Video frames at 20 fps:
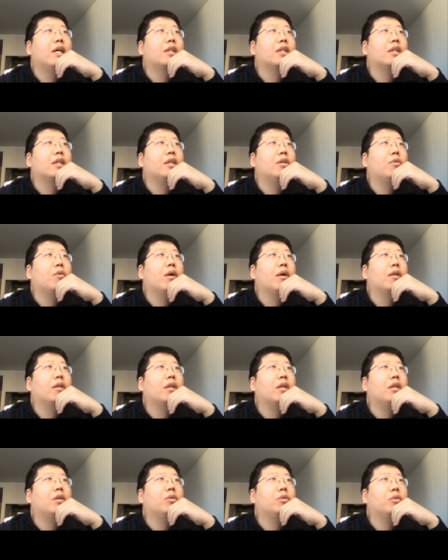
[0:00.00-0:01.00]
t1,
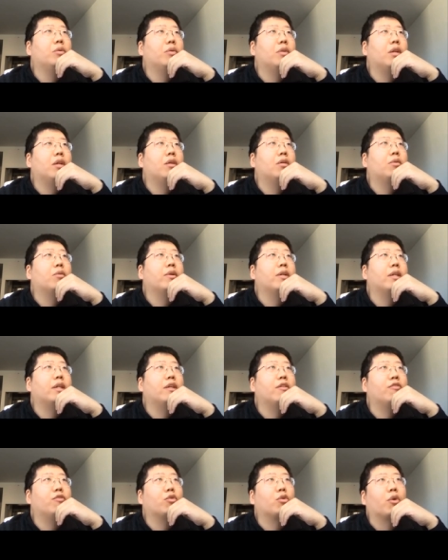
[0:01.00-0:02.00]
t2, t3,
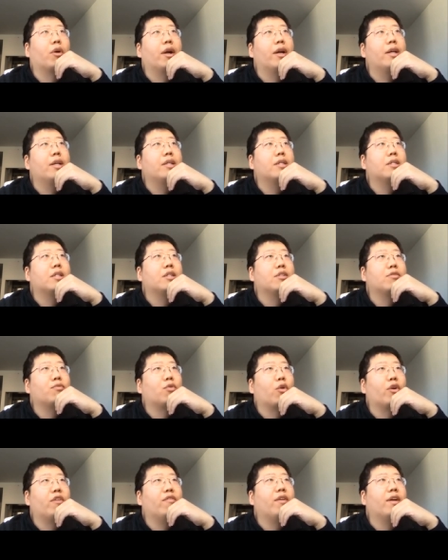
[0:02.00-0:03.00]
t4. These
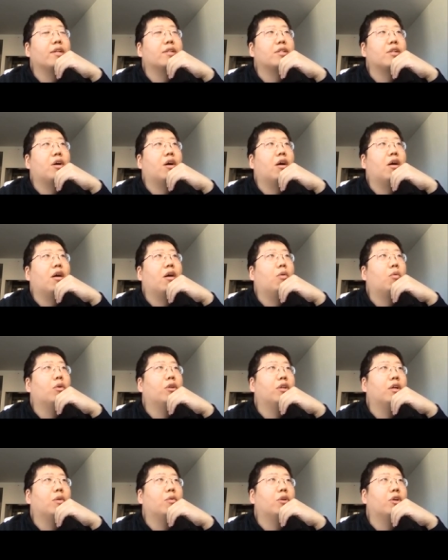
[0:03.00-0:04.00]
4 events are
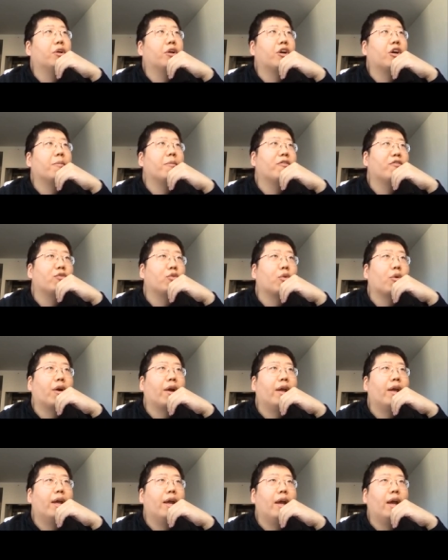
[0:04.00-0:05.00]
what occurred before.
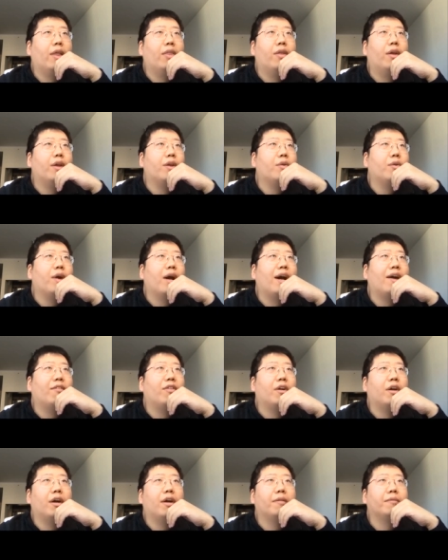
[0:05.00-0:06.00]
And then you have
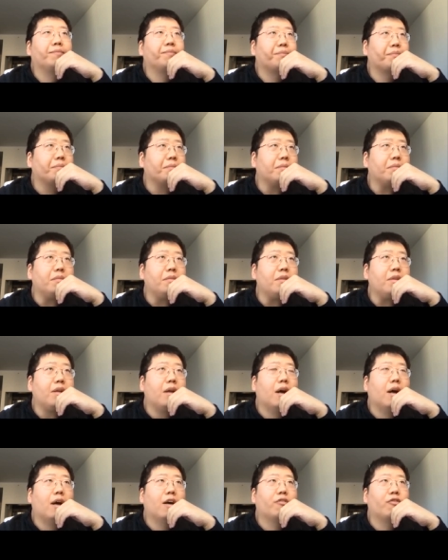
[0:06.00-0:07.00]
the
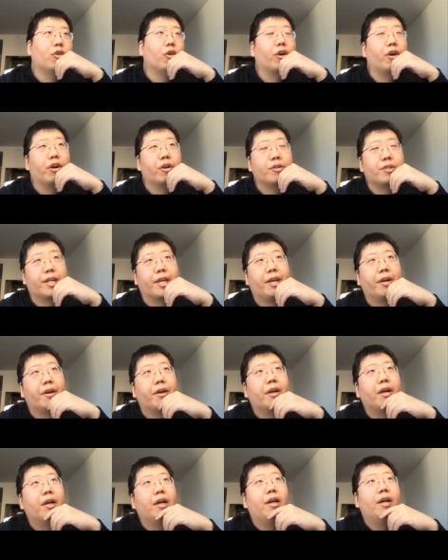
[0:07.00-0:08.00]
4 kernels here,
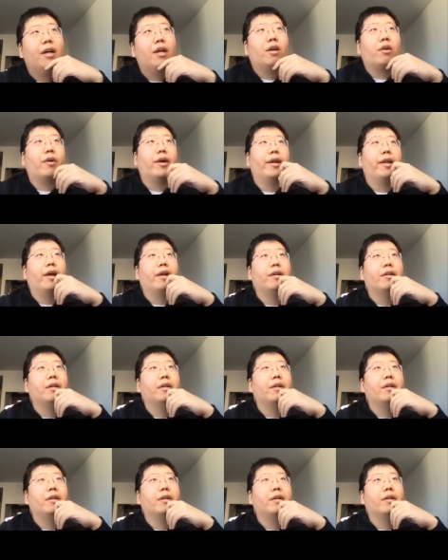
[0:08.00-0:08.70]
right? And